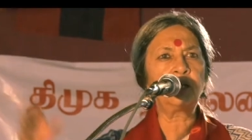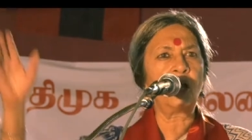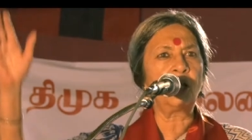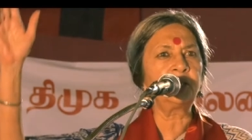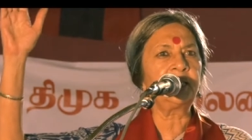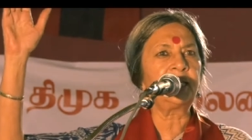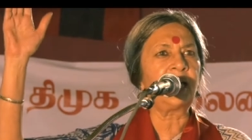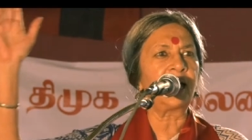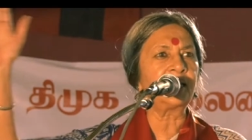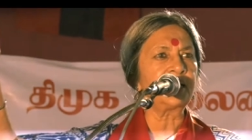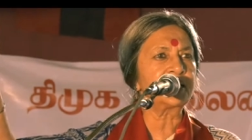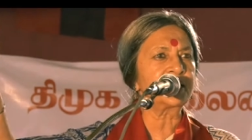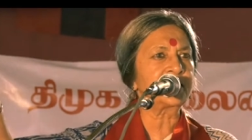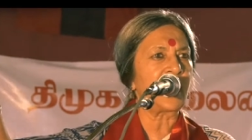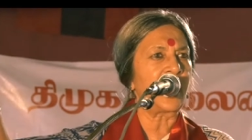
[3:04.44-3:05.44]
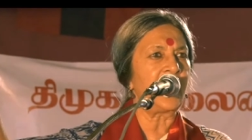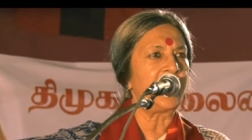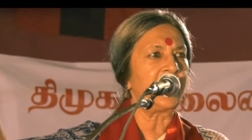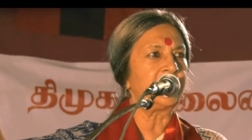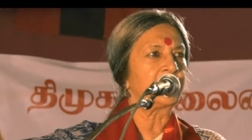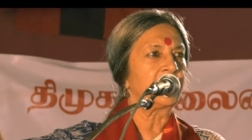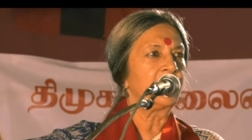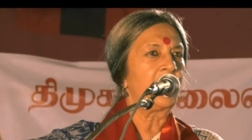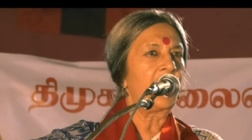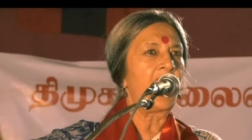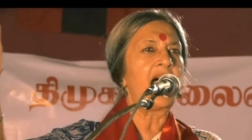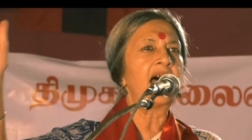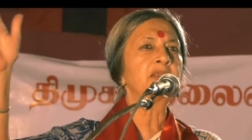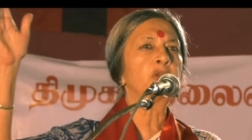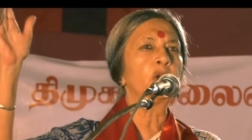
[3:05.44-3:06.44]
and on the other side
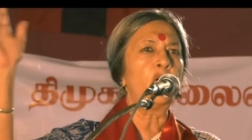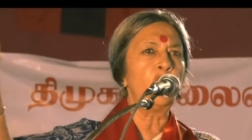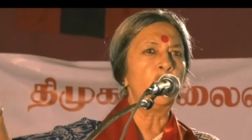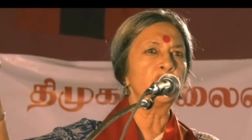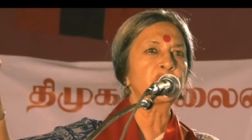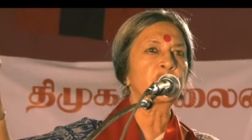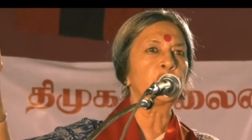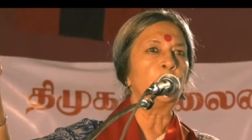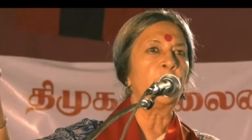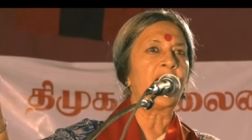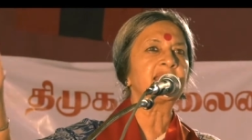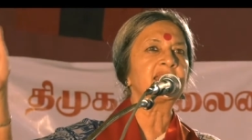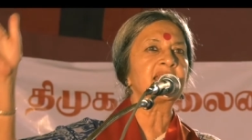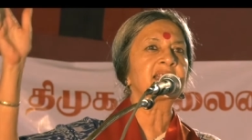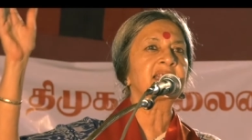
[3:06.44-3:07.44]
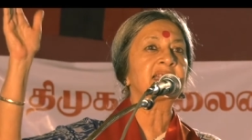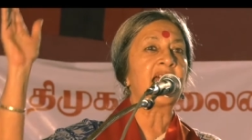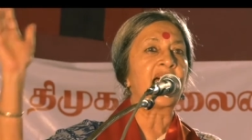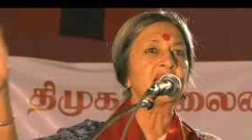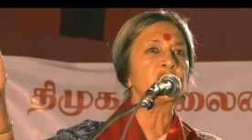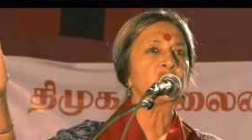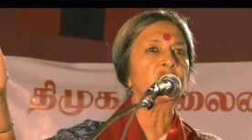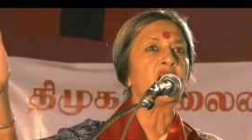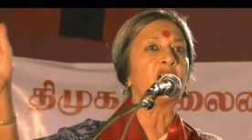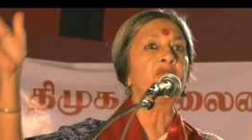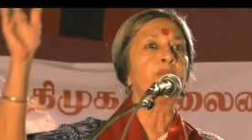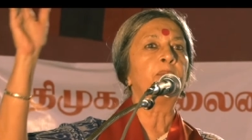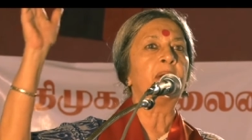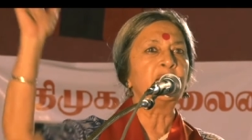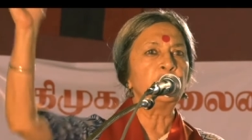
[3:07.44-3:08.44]
are those who are the sons
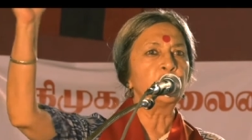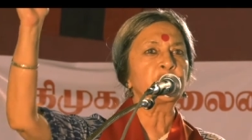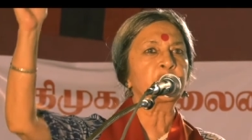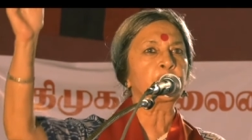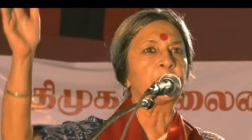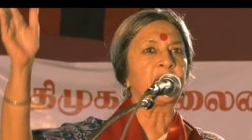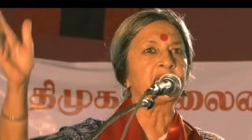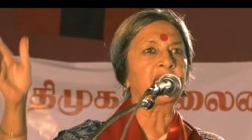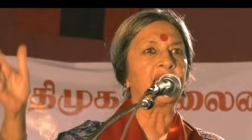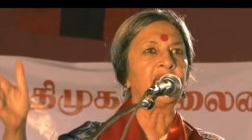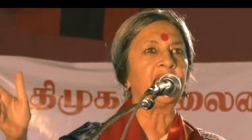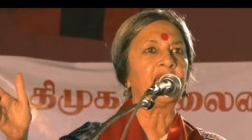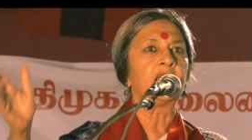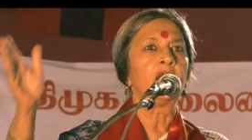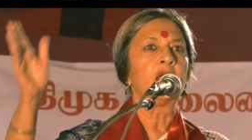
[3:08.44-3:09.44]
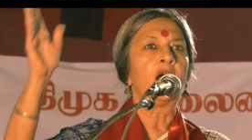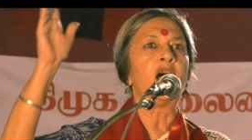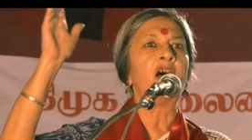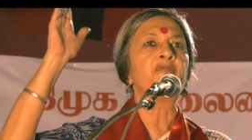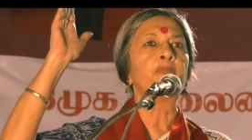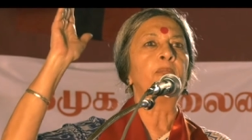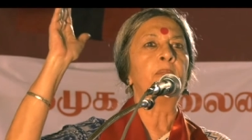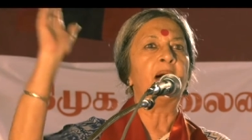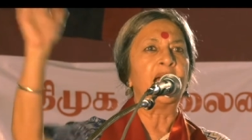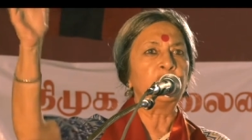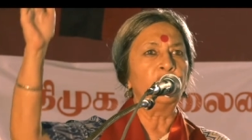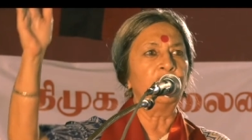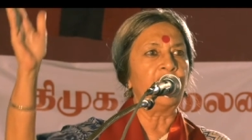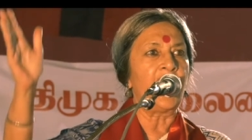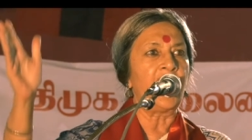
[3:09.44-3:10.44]
of Manusmriti, of
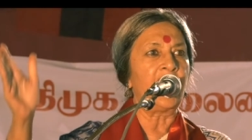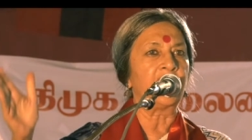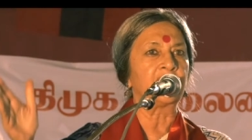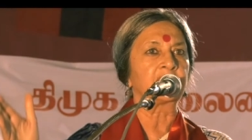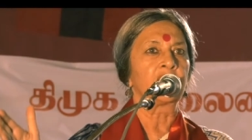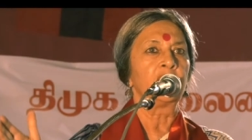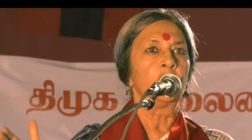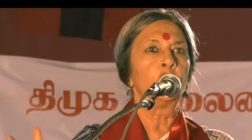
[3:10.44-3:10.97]
Manuvad,